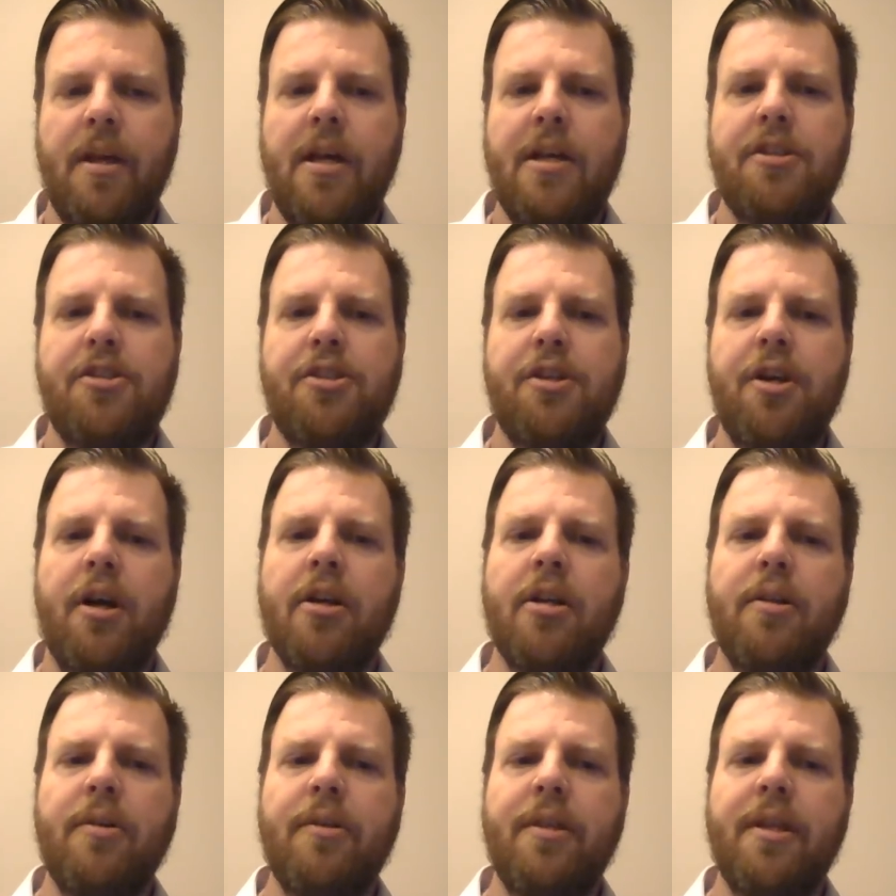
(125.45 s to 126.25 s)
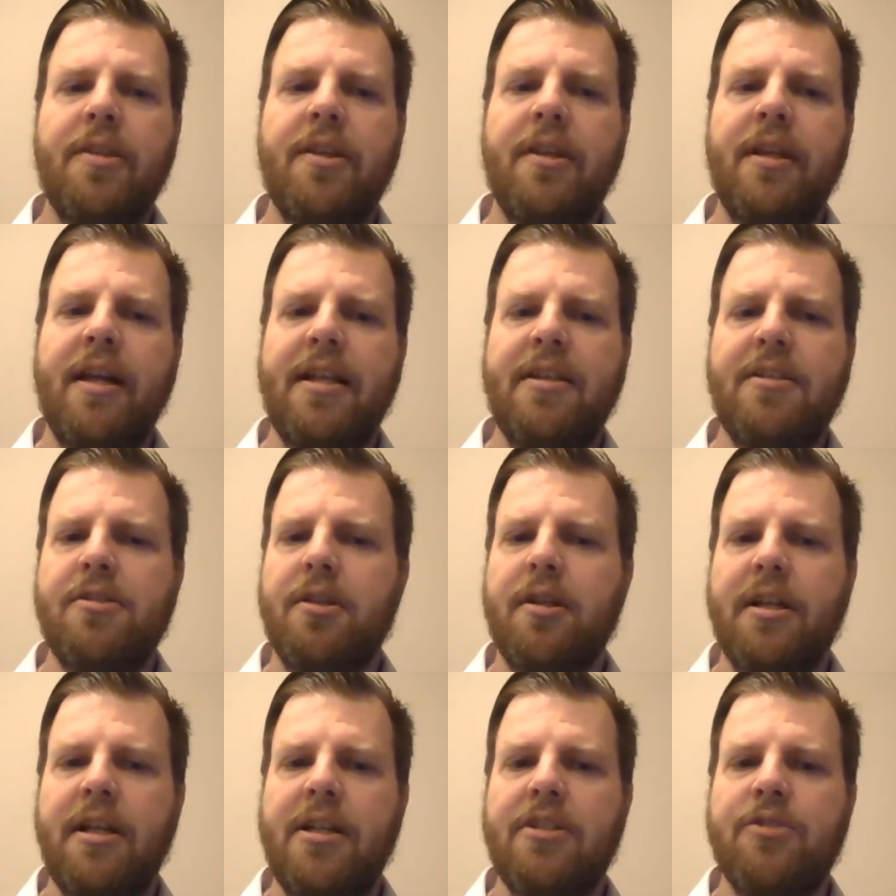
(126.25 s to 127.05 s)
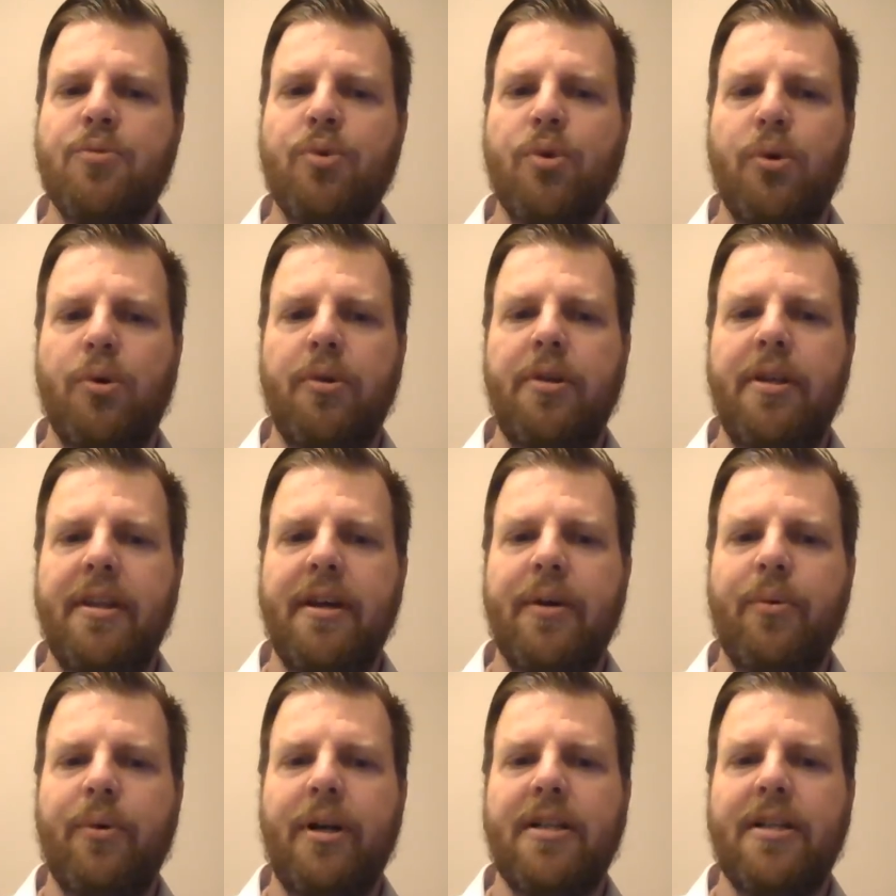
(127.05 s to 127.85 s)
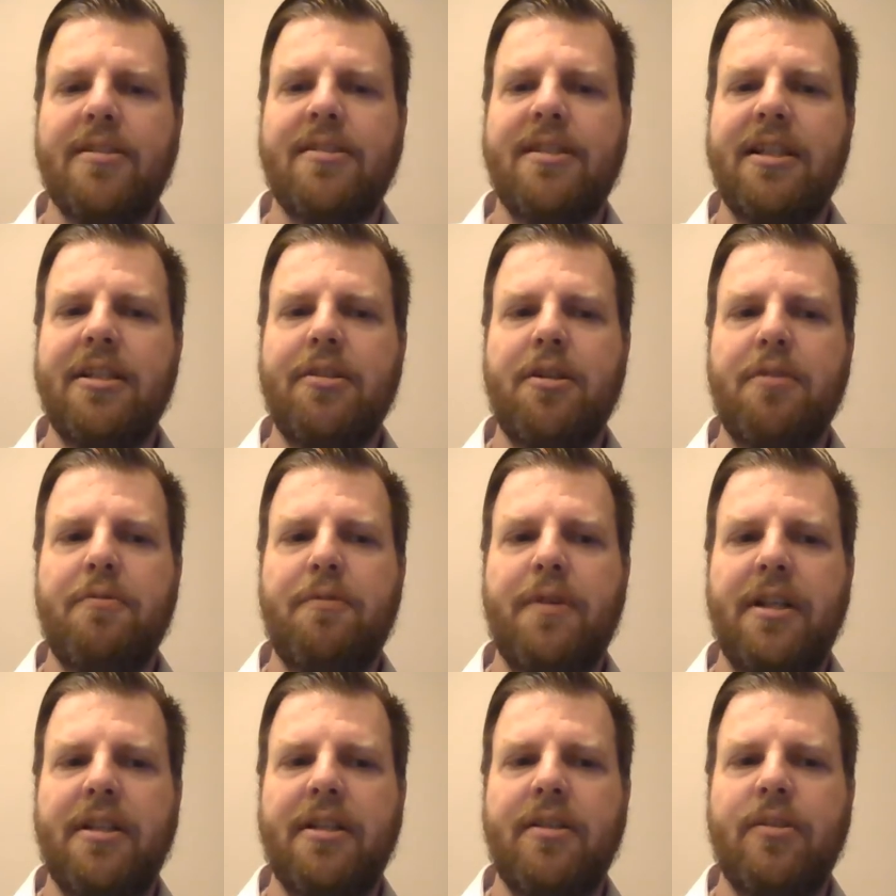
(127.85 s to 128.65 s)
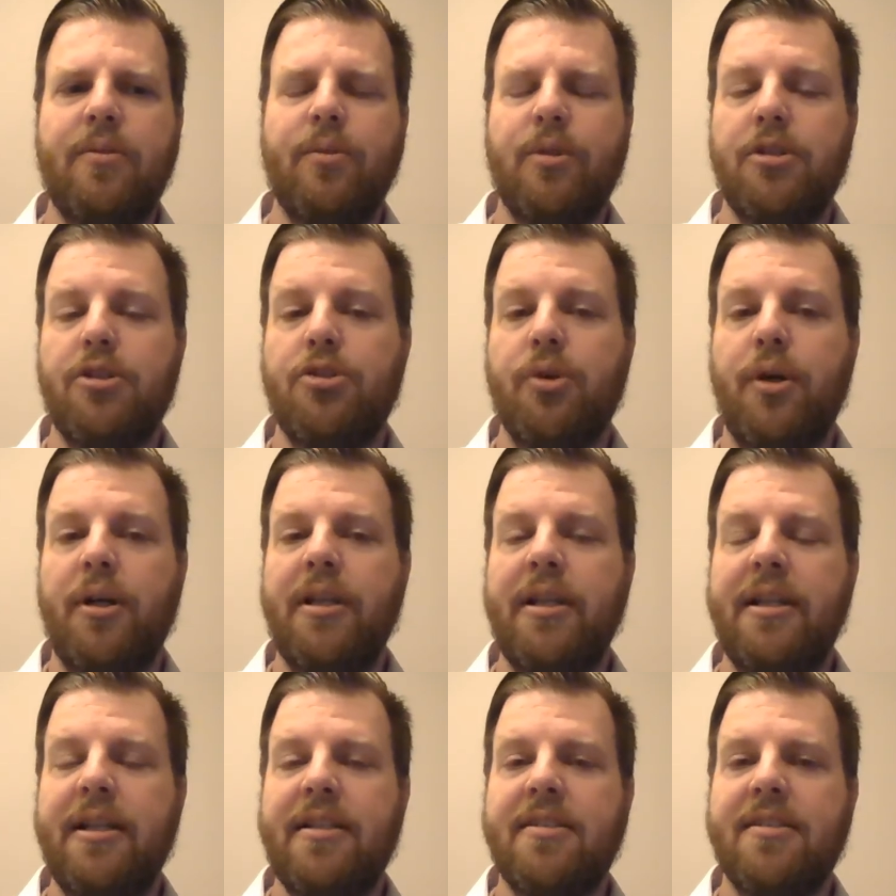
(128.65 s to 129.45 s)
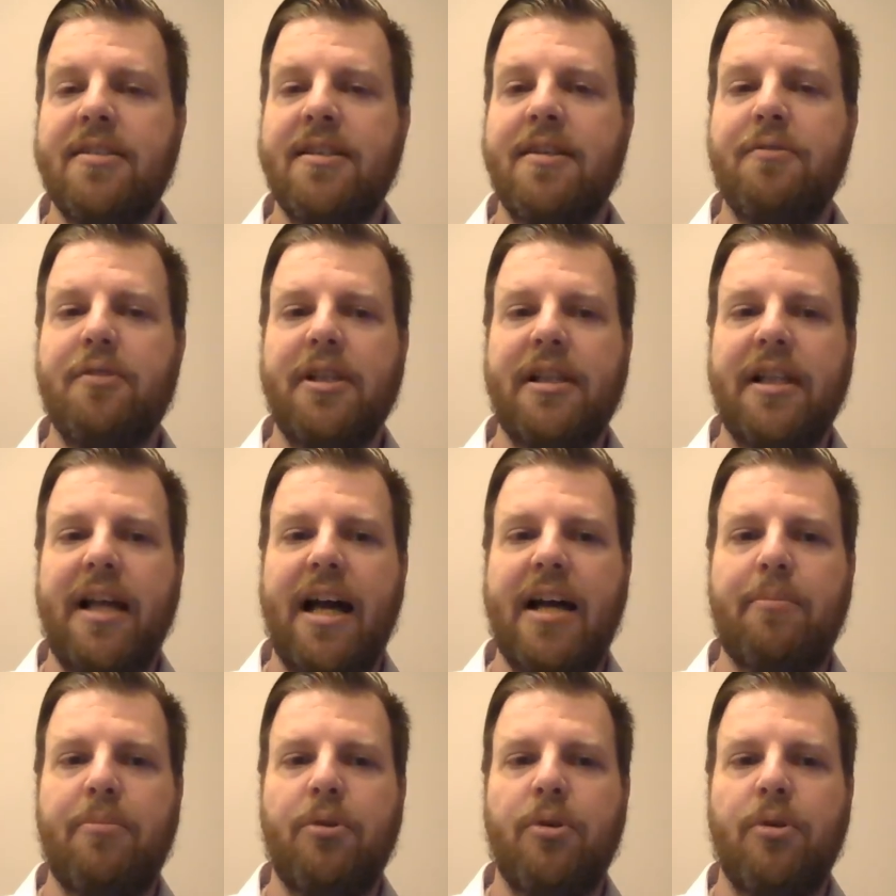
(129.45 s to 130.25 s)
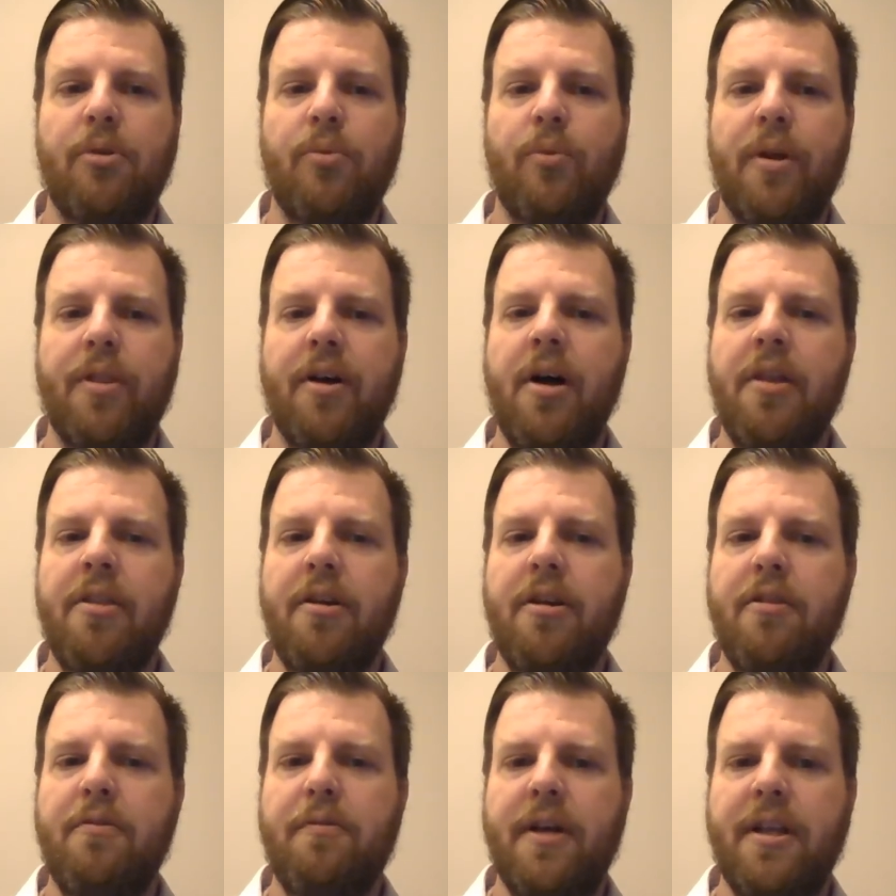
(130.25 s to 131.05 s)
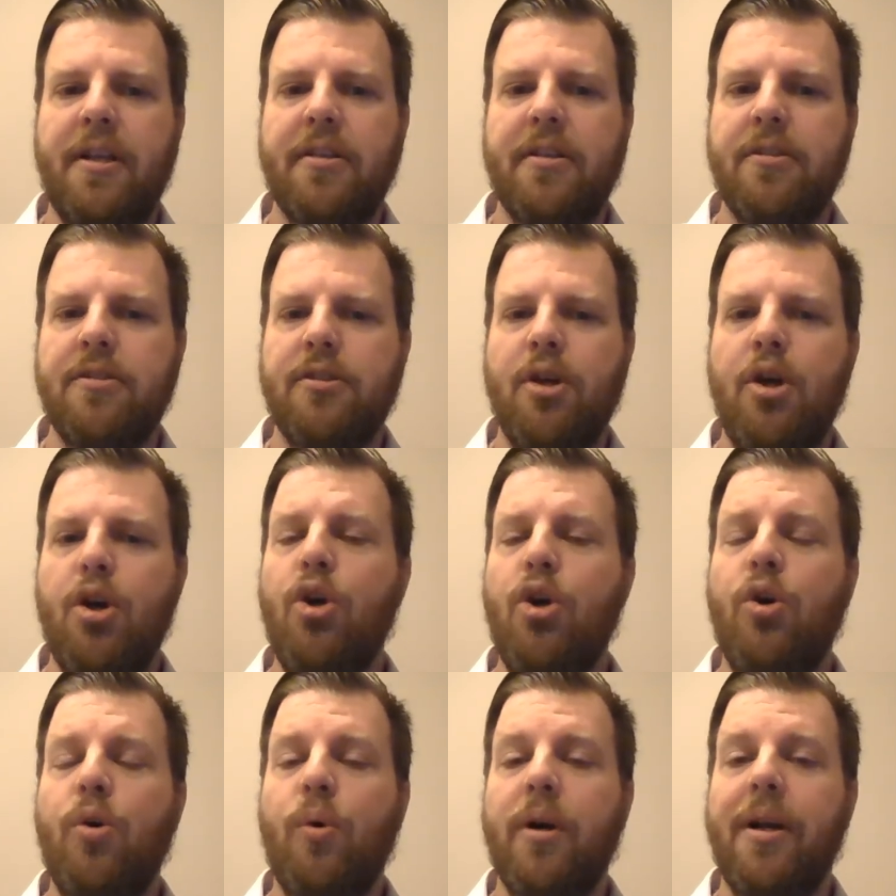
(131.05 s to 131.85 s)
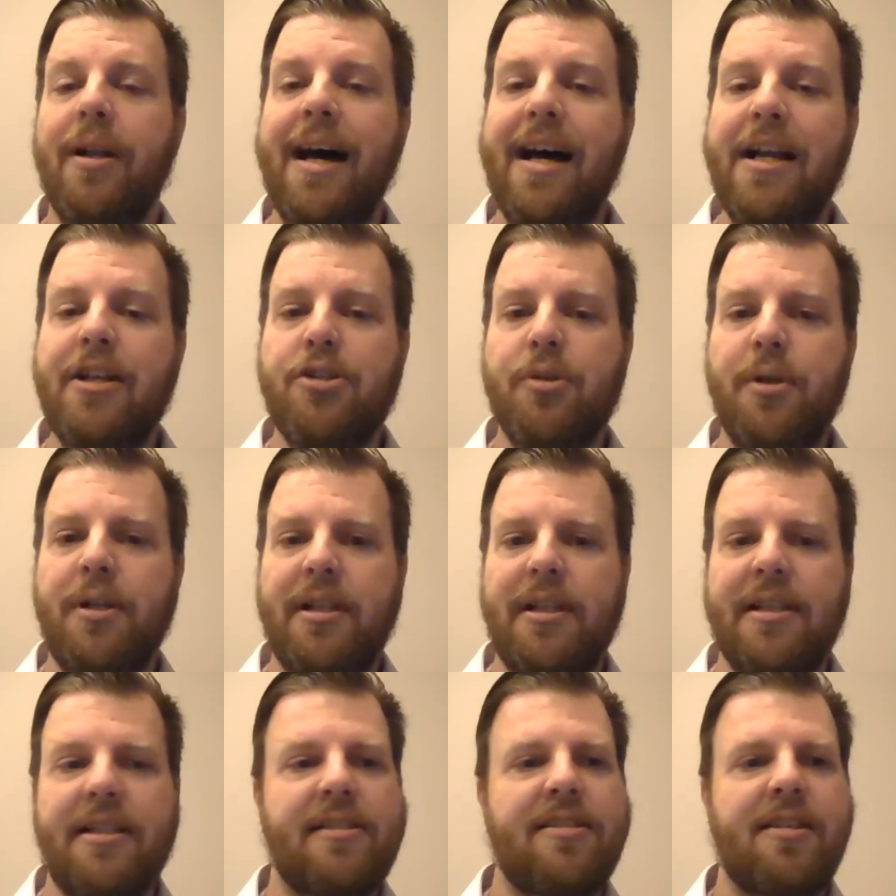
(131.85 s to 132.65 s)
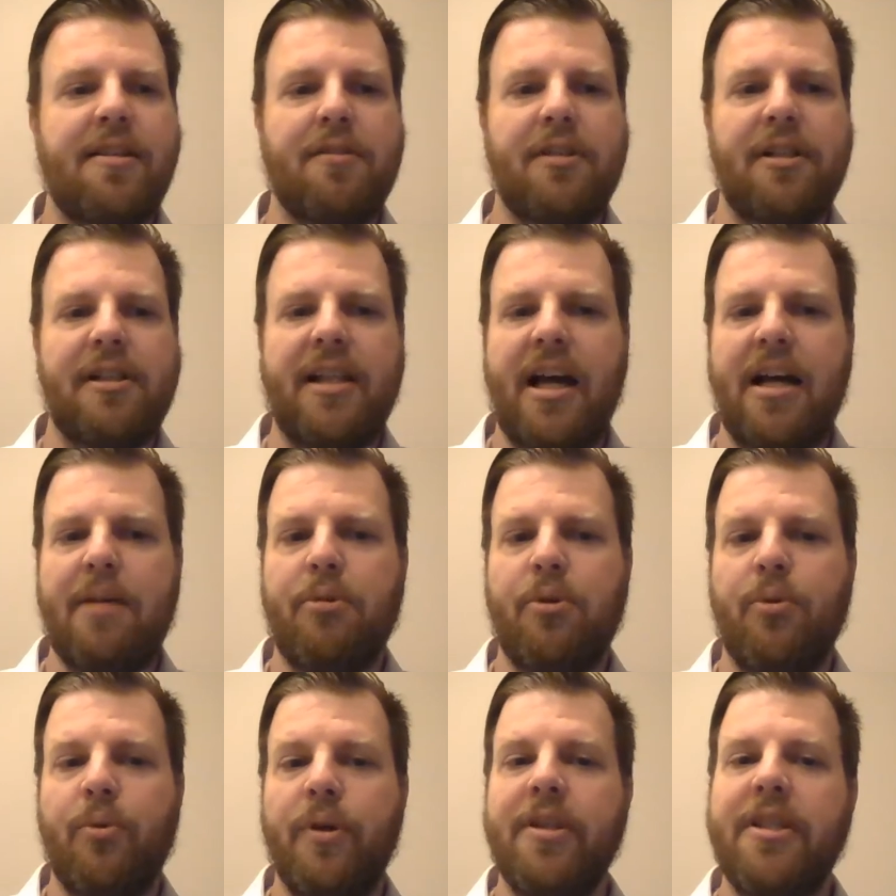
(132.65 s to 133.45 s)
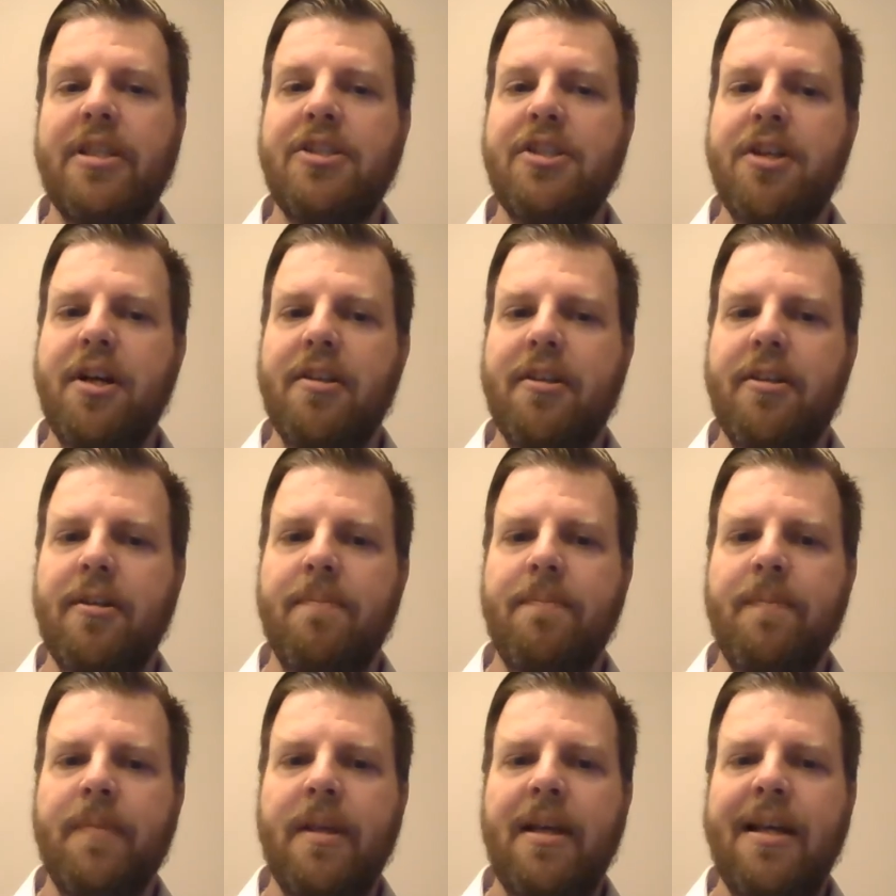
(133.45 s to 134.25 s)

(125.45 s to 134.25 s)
She argued that the Ninth Circuit has ruled that when a single defendant was jointly and severally liable with other defendants who were not jointly and severally liable with each other,